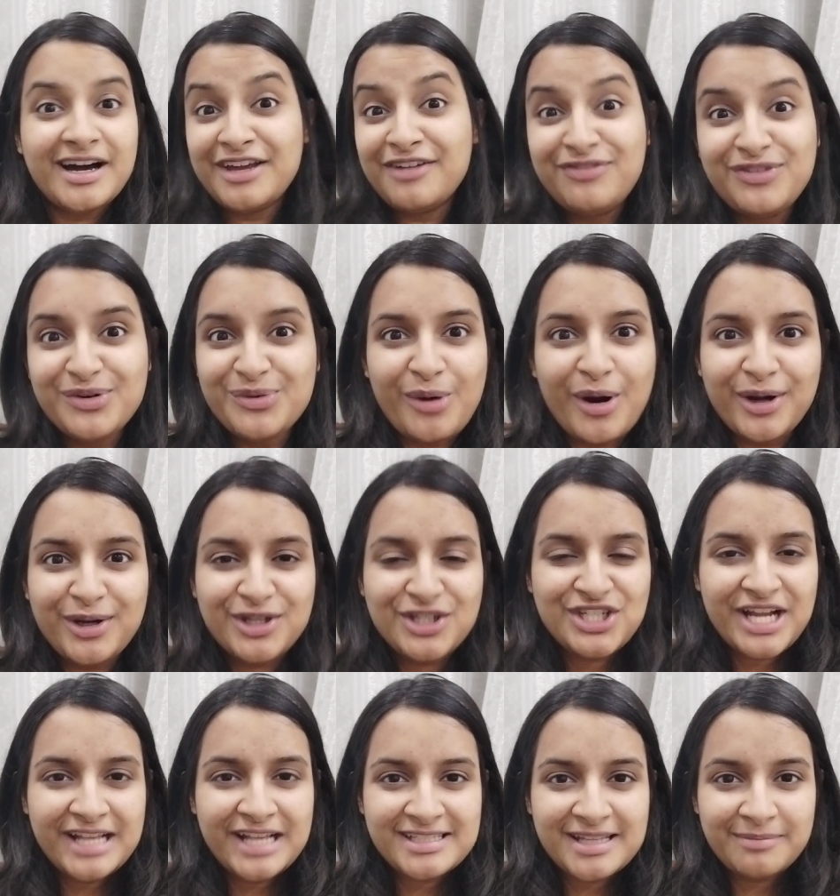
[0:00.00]
if you want to
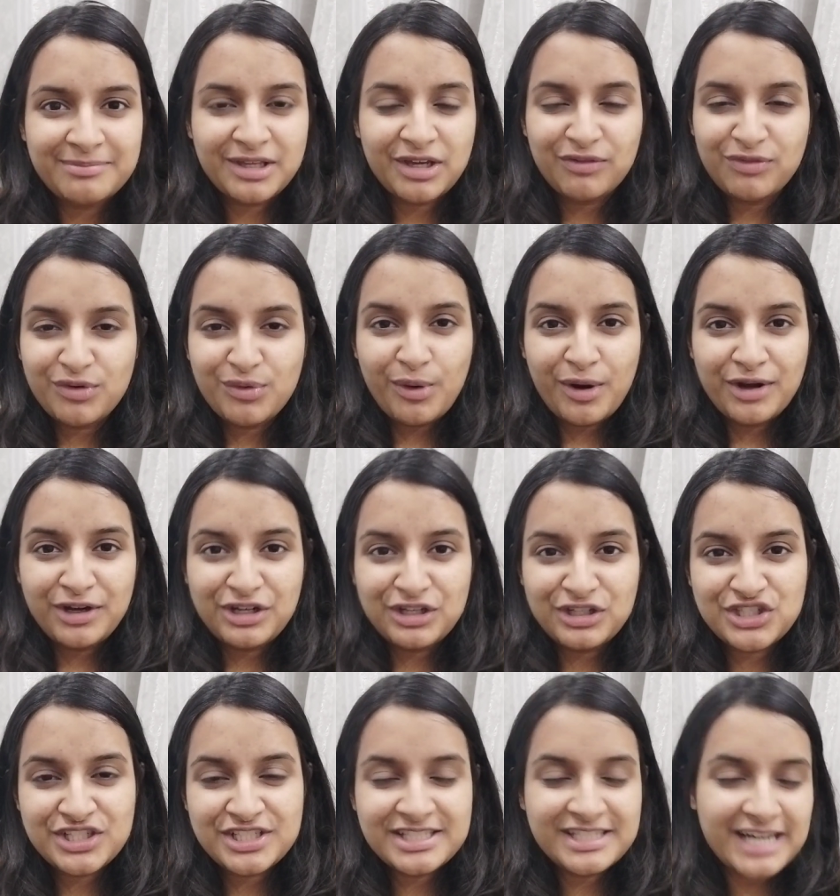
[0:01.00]
share something, if you want
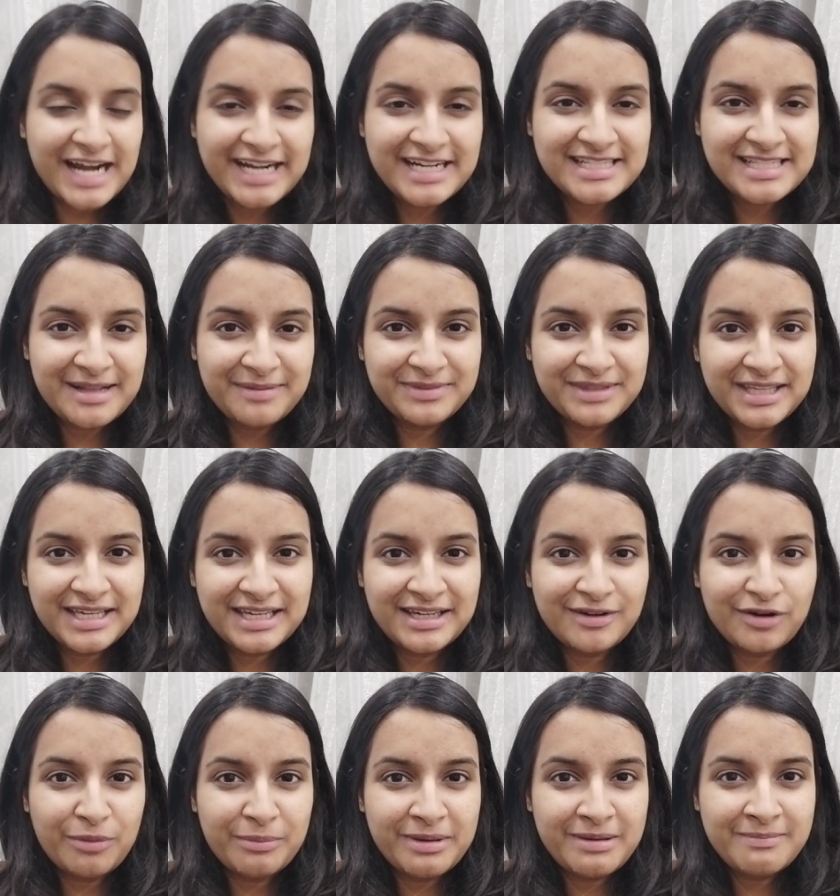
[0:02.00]
to just write
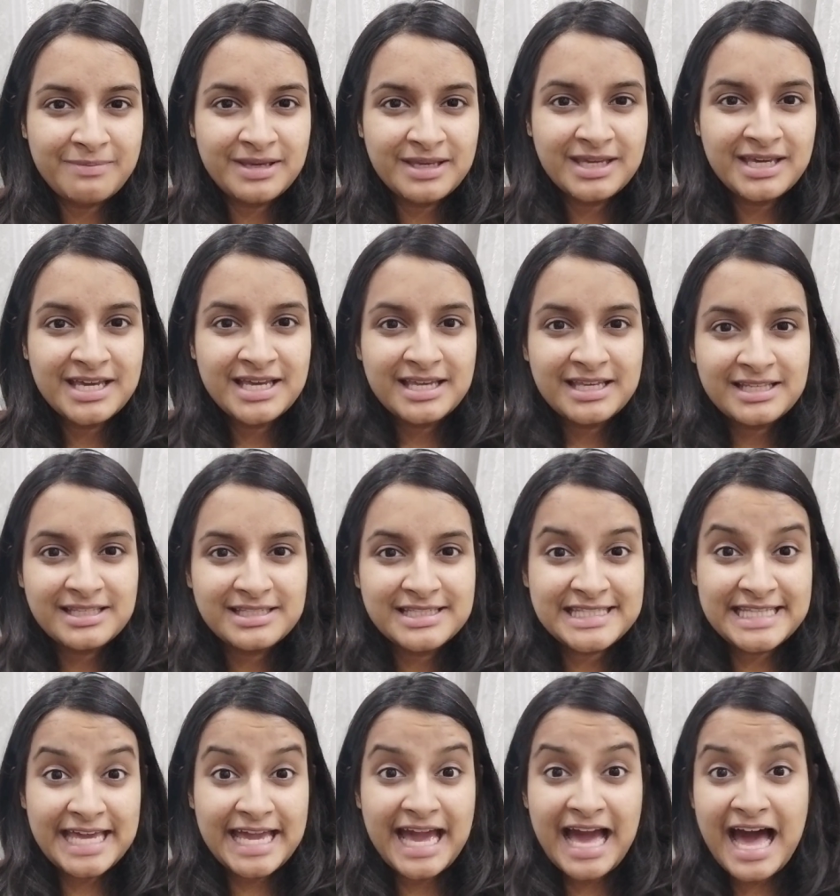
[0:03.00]
something or maybe
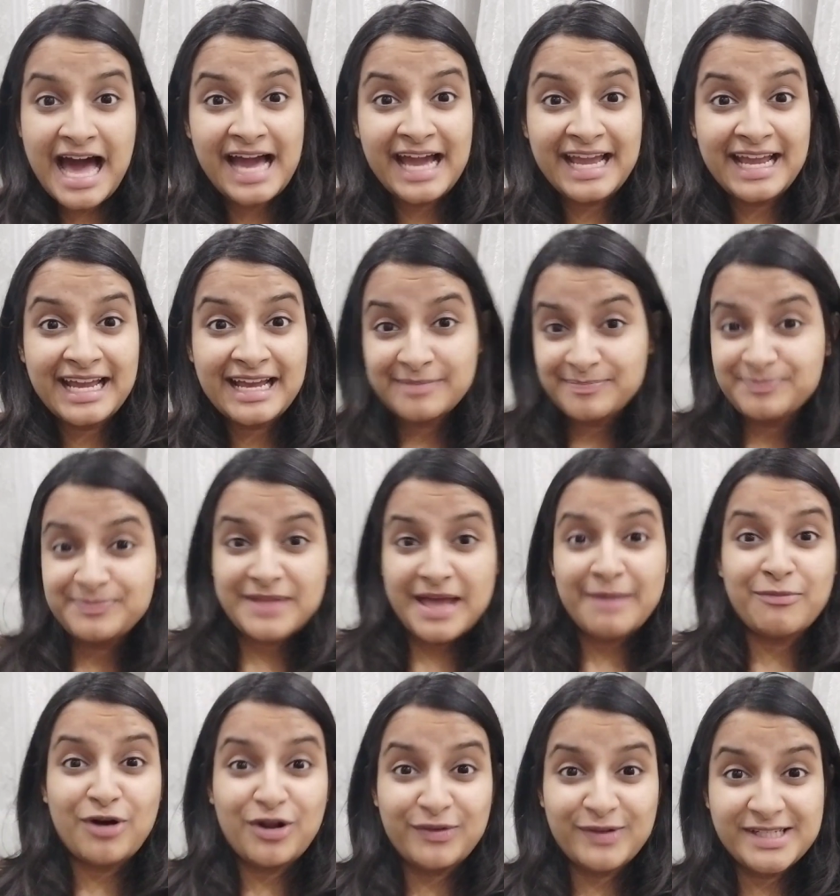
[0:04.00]
say hi,
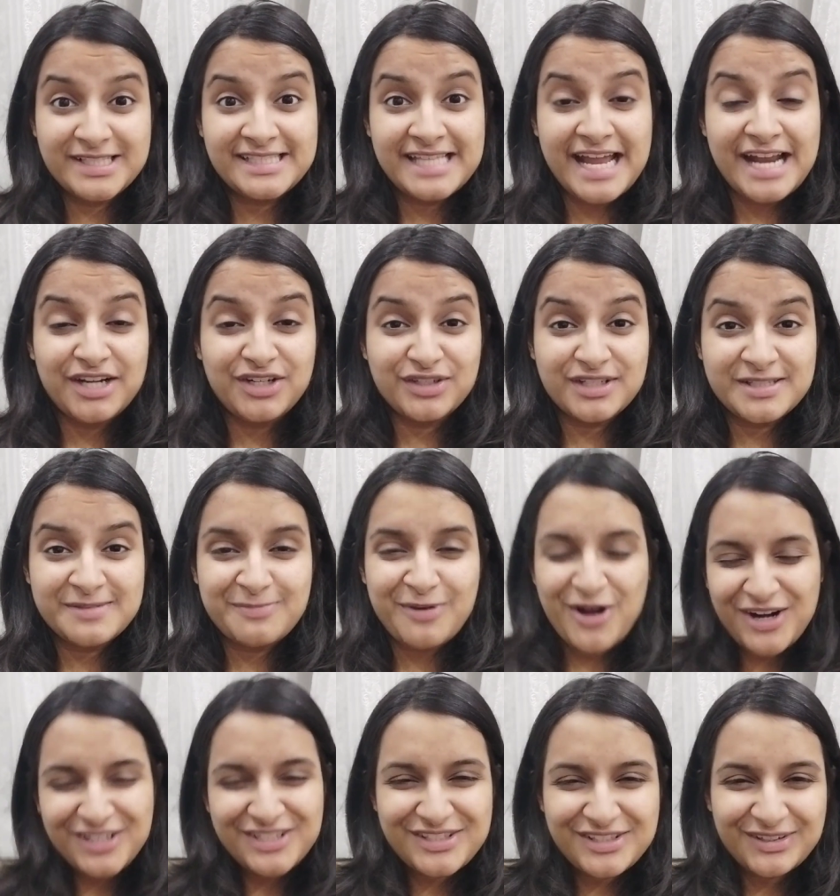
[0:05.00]
I'm always there to
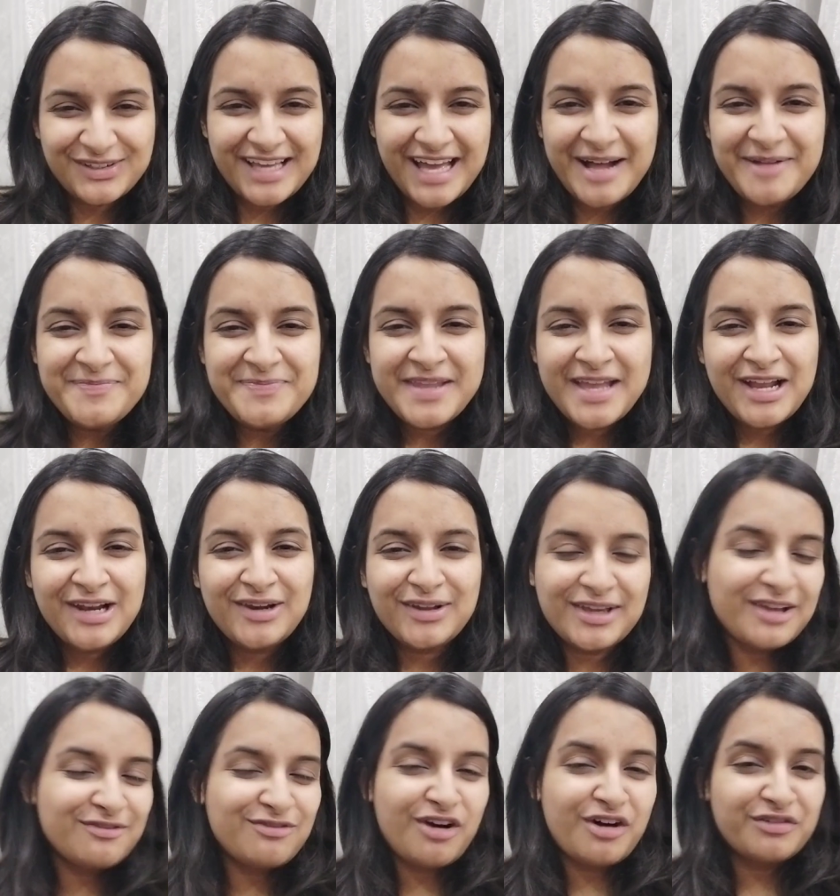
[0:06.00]
respond. So yeah,
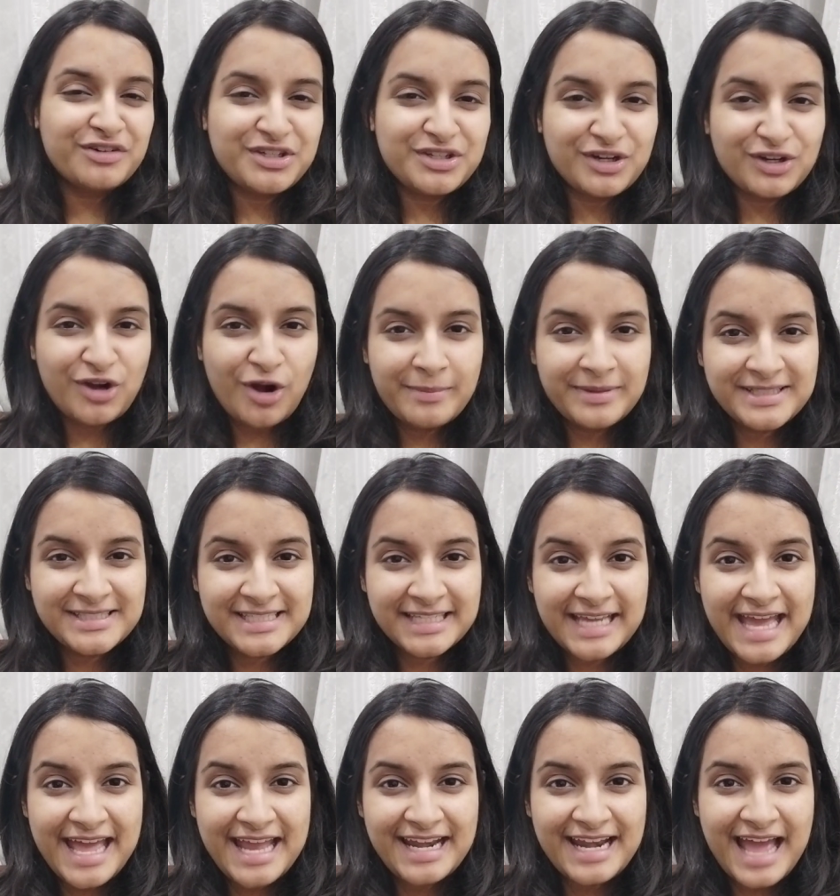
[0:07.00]
looking forward to your comments
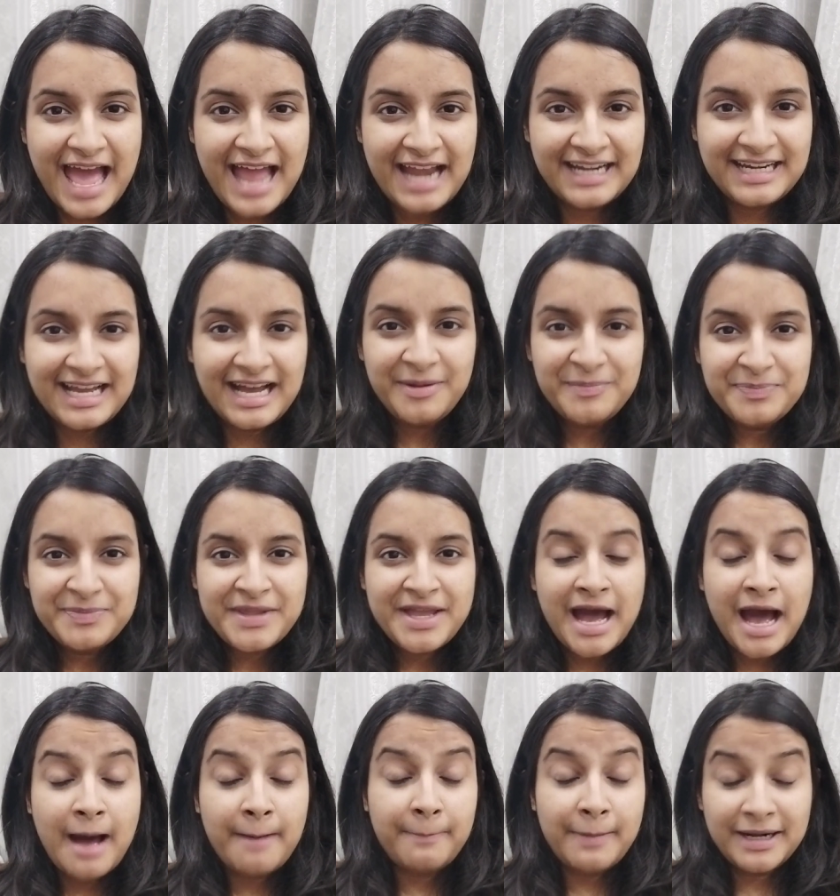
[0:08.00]
again. And yeah,
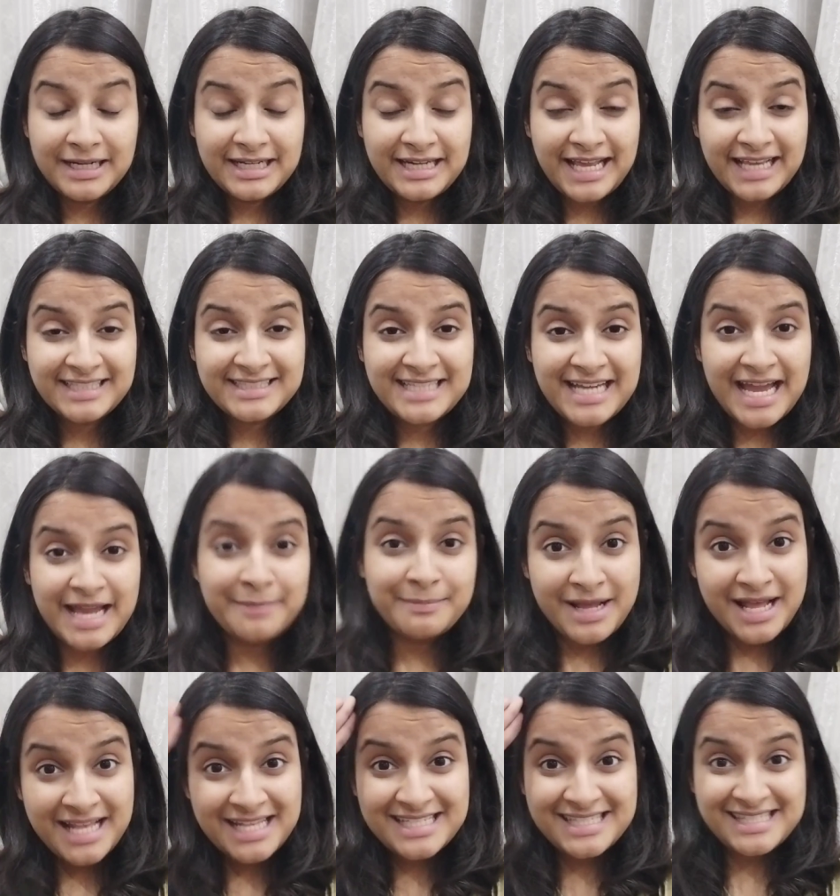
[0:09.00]
up until next
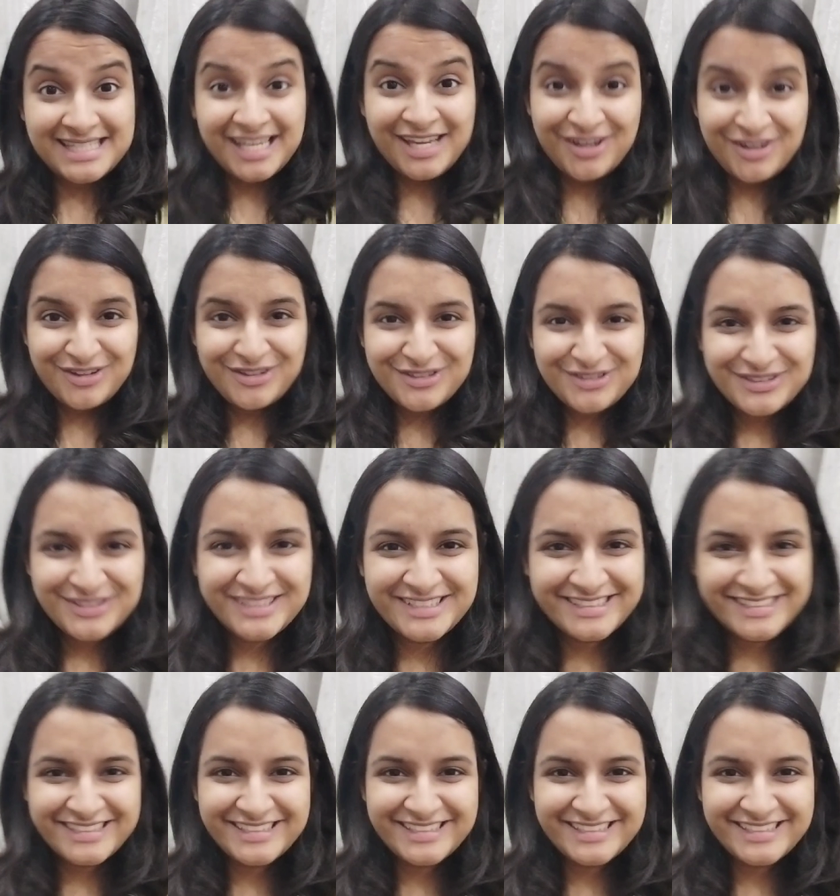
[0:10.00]
time, see you.